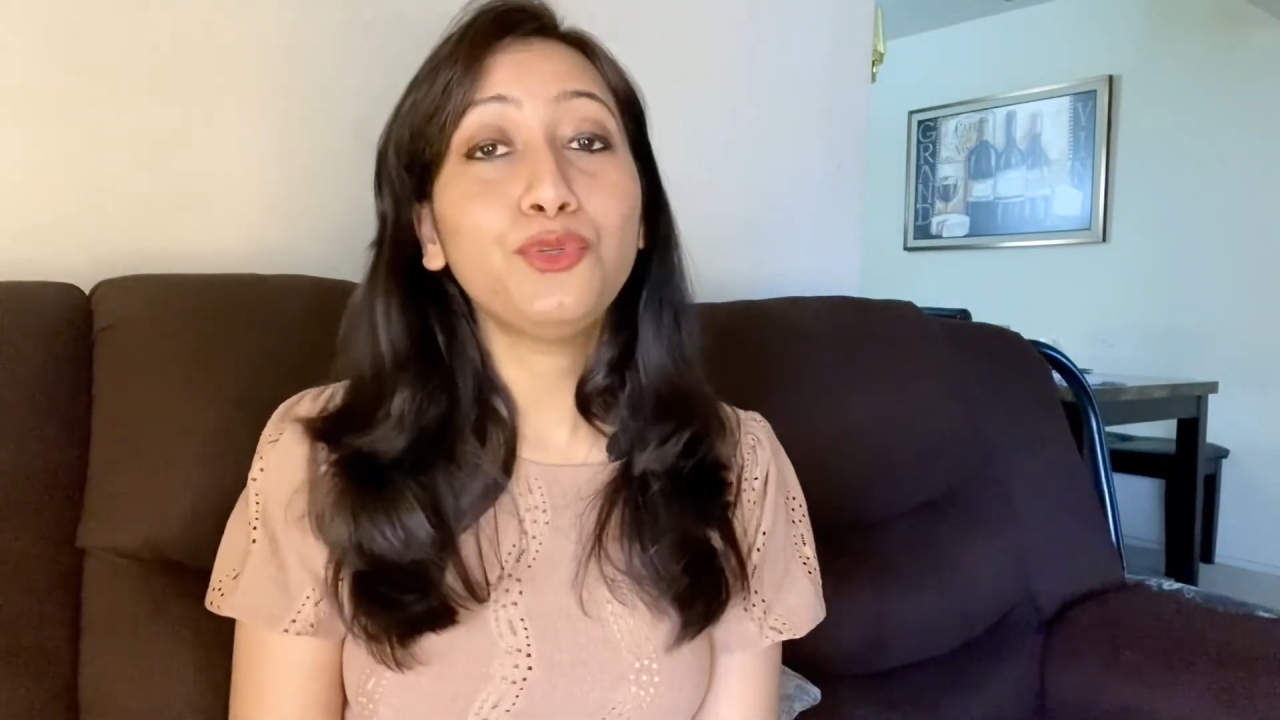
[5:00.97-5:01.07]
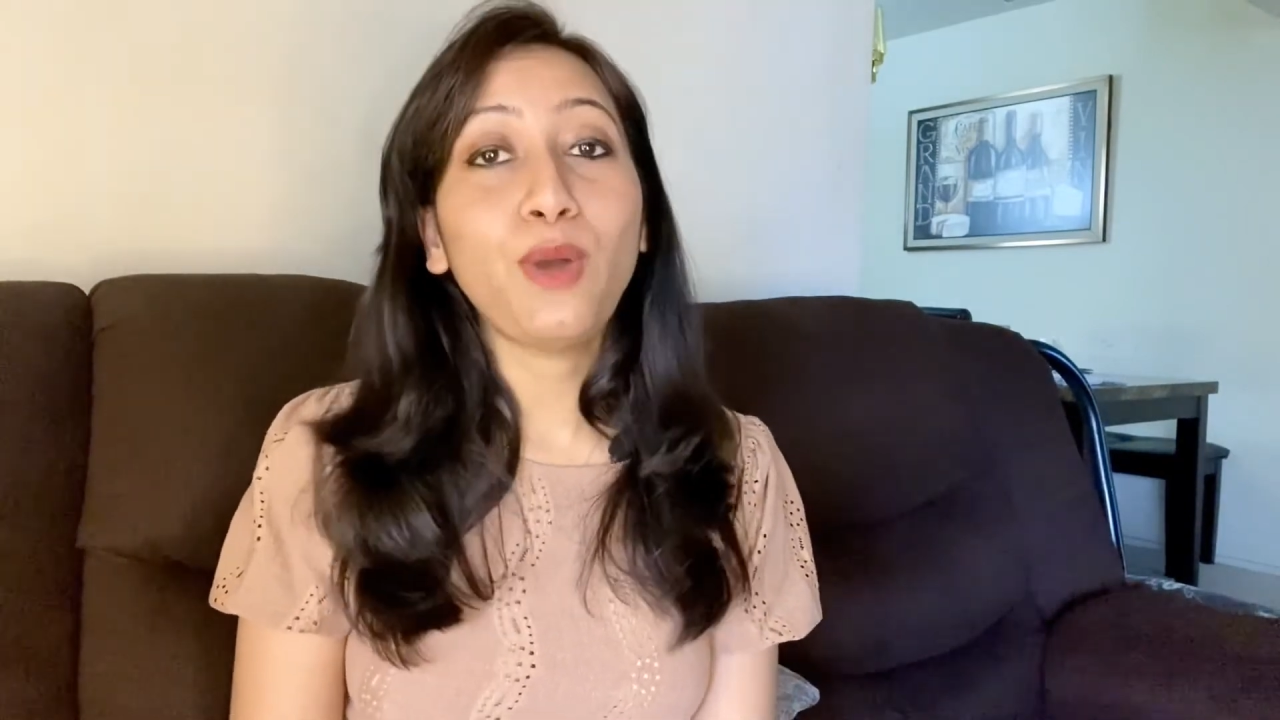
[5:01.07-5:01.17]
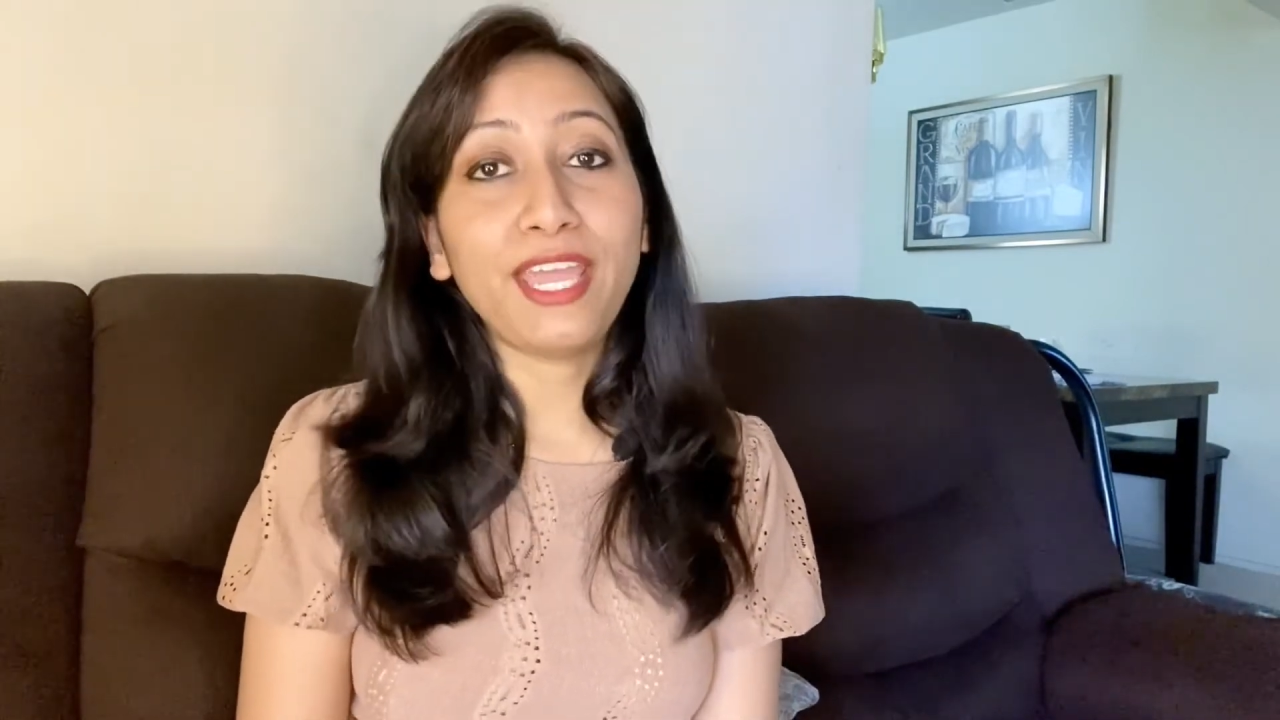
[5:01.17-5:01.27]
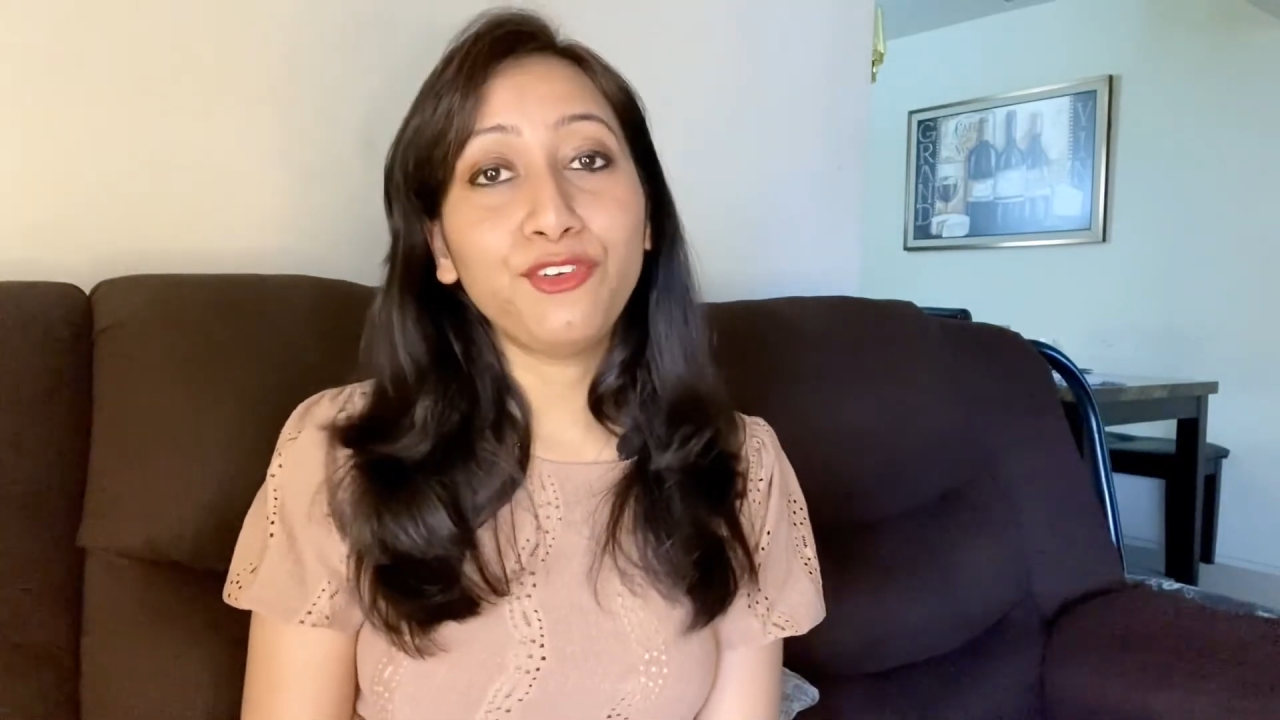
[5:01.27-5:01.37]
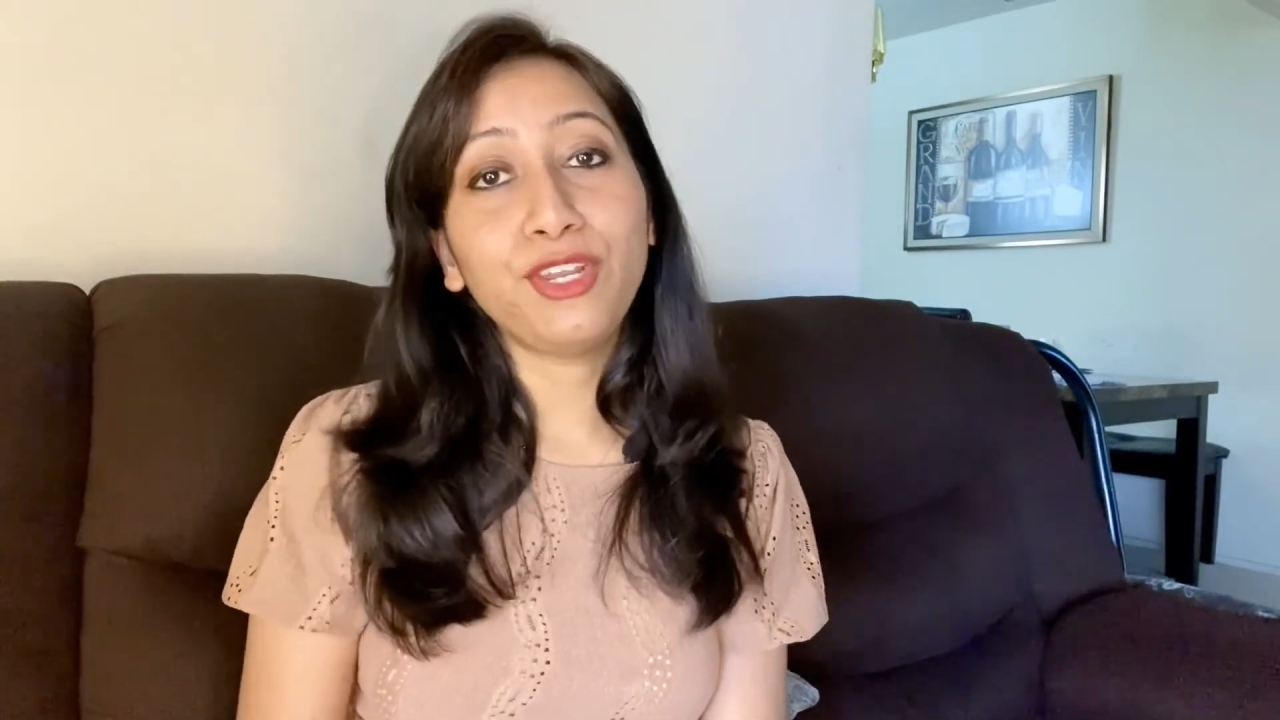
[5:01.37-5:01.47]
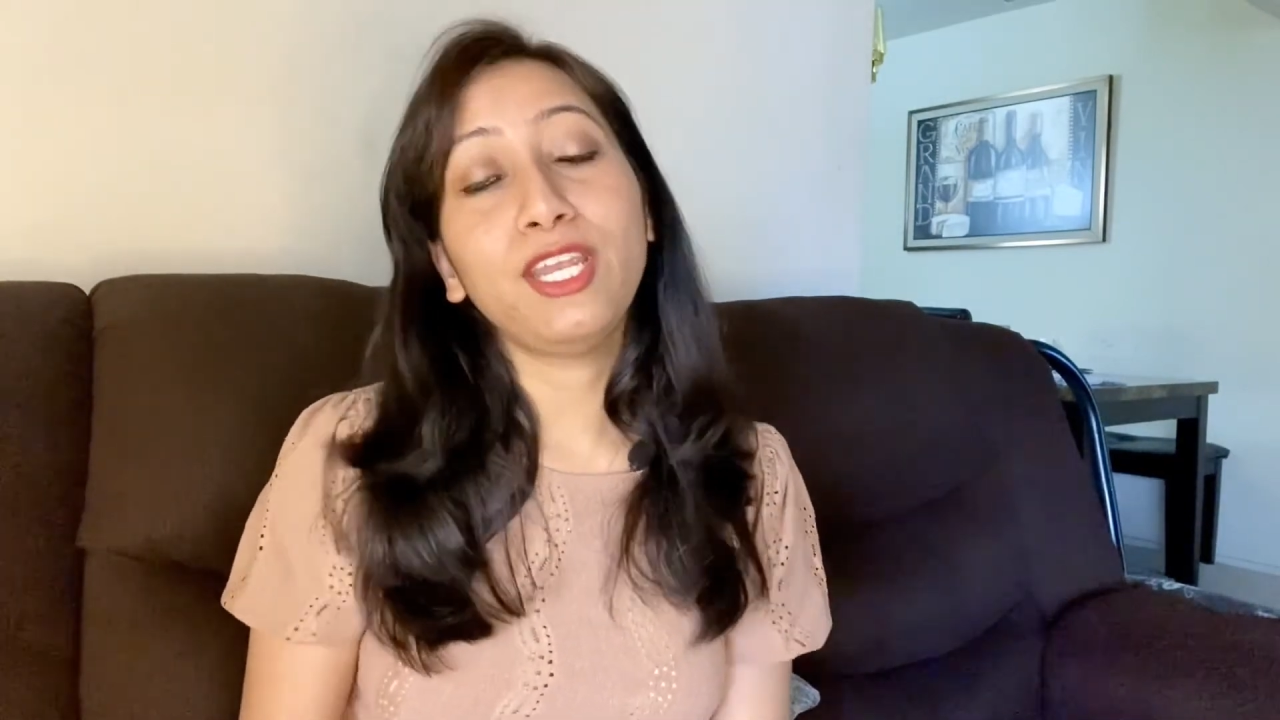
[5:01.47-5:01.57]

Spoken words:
iterate